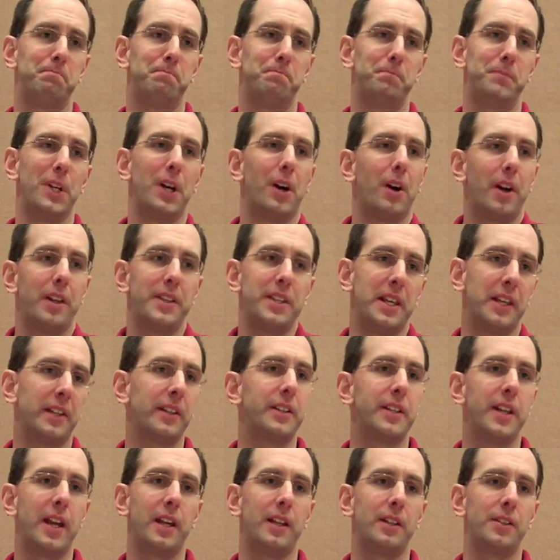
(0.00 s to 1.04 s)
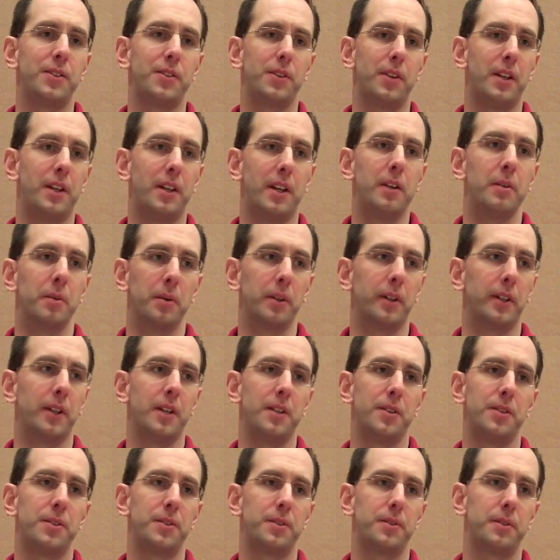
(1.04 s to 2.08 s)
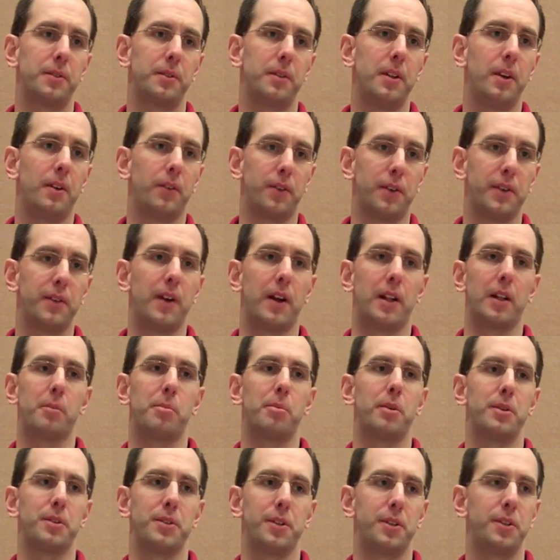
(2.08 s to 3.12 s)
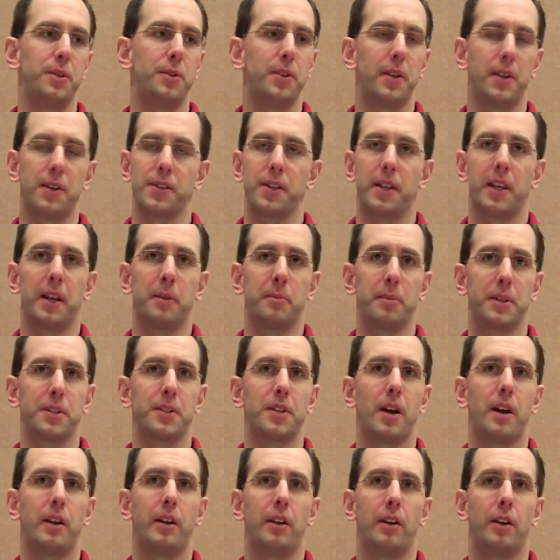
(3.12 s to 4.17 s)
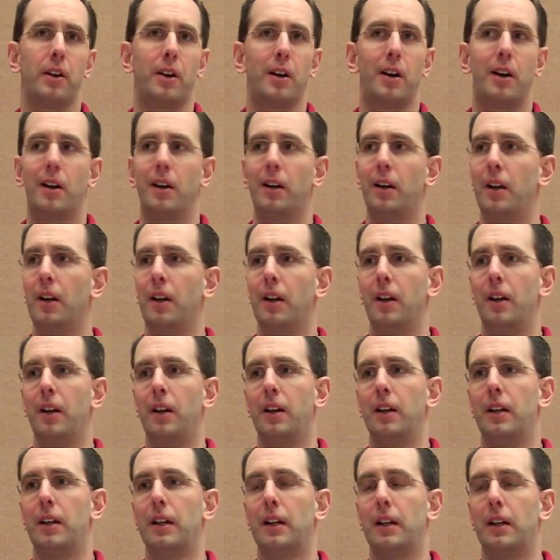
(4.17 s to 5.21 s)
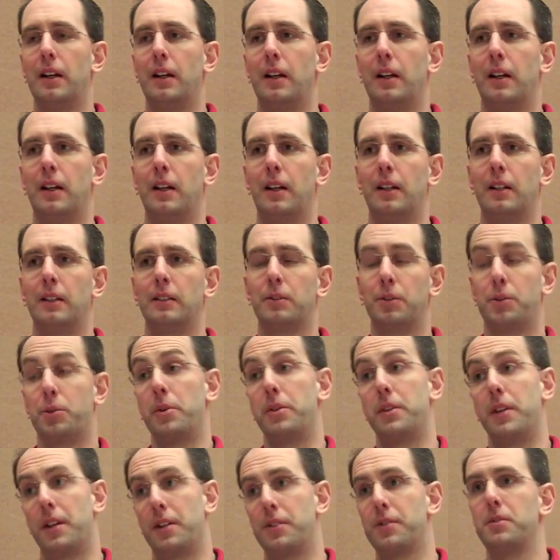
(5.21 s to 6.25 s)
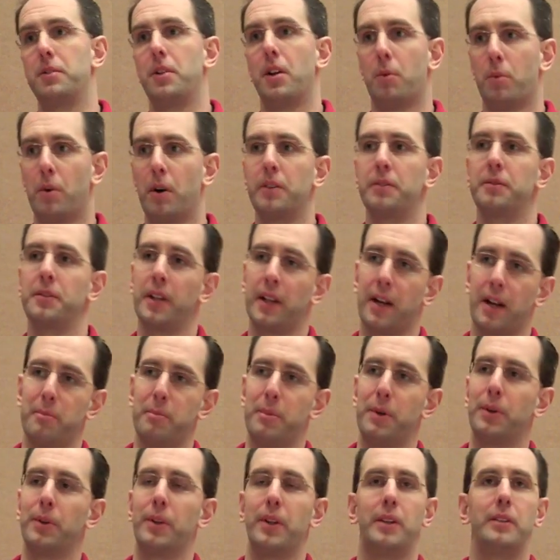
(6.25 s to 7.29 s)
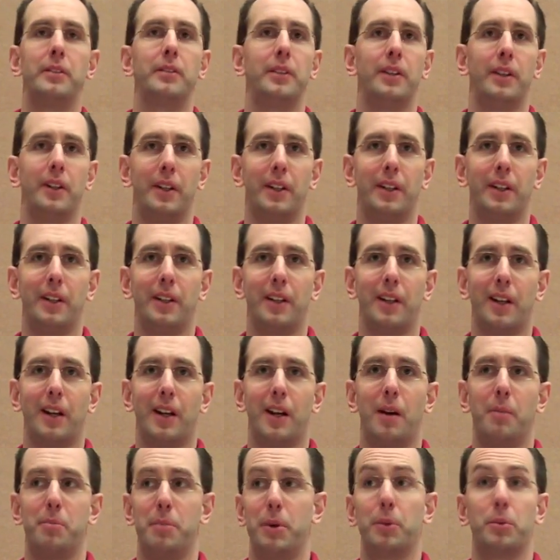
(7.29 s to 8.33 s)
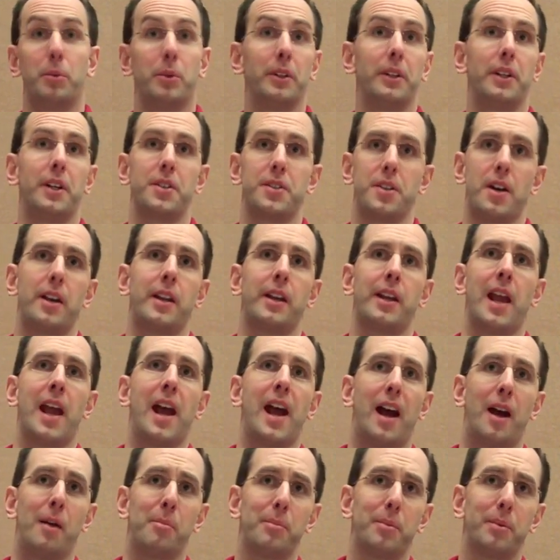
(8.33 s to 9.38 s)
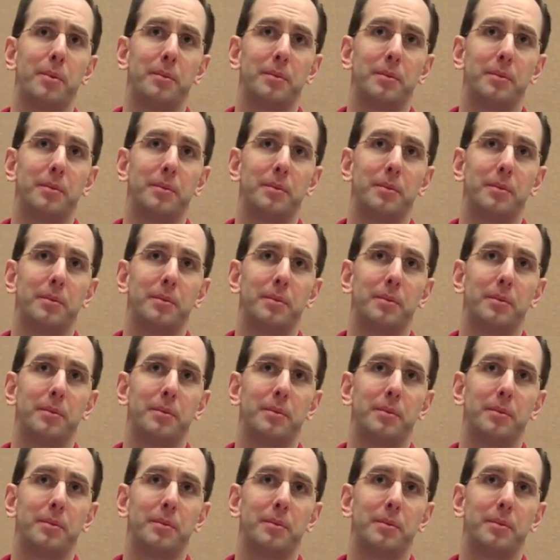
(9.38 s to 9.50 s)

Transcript: at the end of the day, it really is, for developers, the two things that get them excited are three things. One, can I build really exciting app,